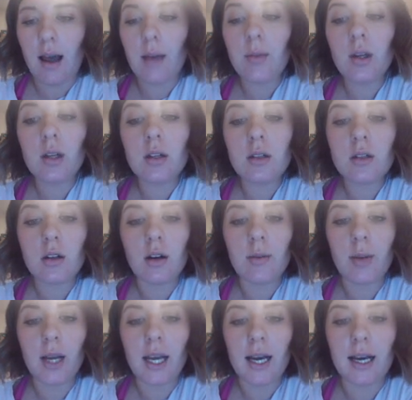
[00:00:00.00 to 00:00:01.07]
I'm going to
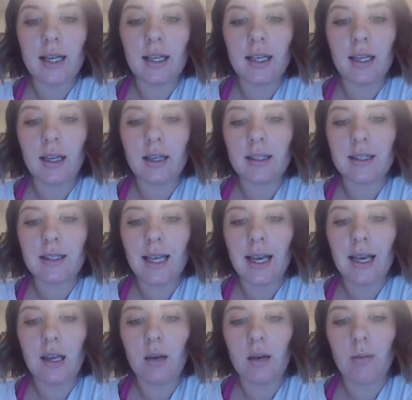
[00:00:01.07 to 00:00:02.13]
start by adding
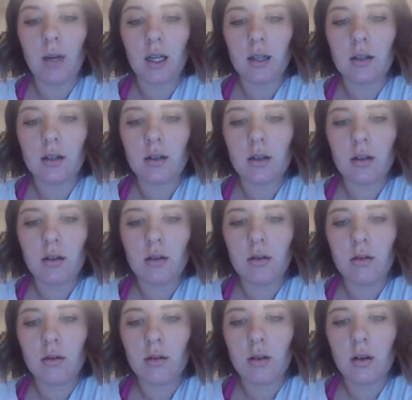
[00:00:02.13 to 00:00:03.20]
10 minutes.
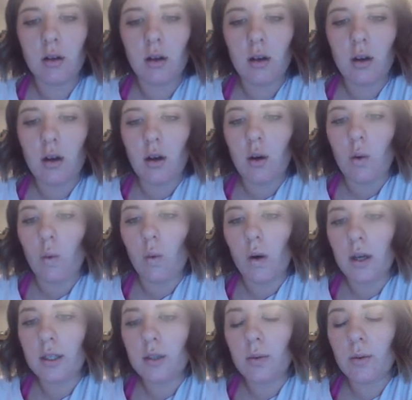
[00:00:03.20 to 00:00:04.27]

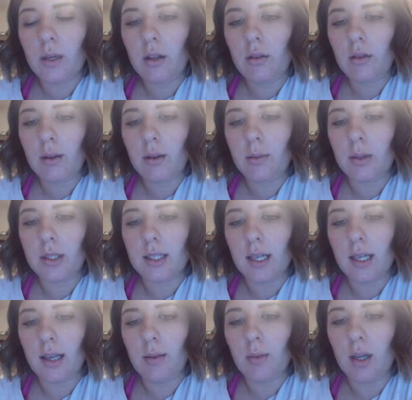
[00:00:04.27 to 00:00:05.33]
1:23 plus
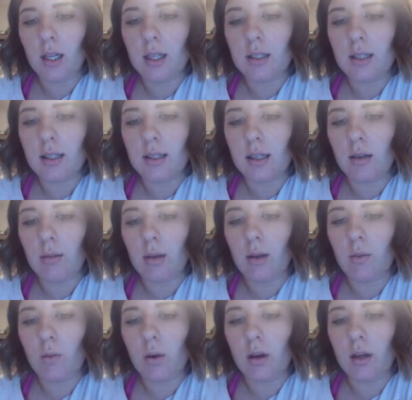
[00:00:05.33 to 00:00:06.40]
10 minutes is going to
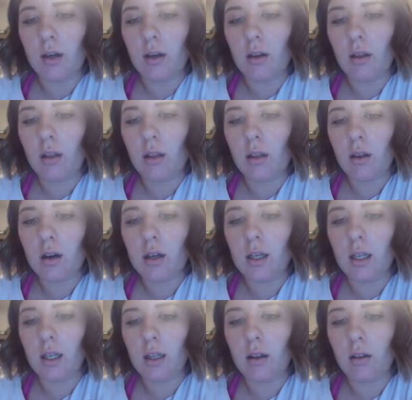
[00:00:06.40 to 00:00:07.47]
be
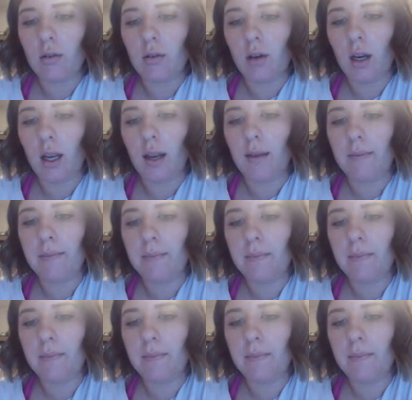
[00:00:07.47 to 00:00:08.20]
1:33.